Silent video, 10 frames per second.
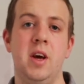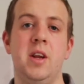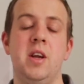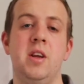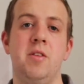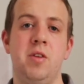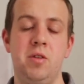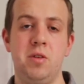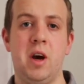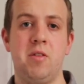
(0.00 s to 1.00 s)
And then if you
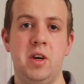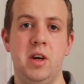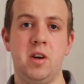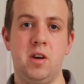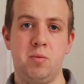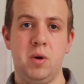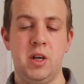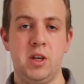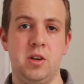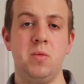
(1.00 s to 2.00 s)
do have it, a lob wedge,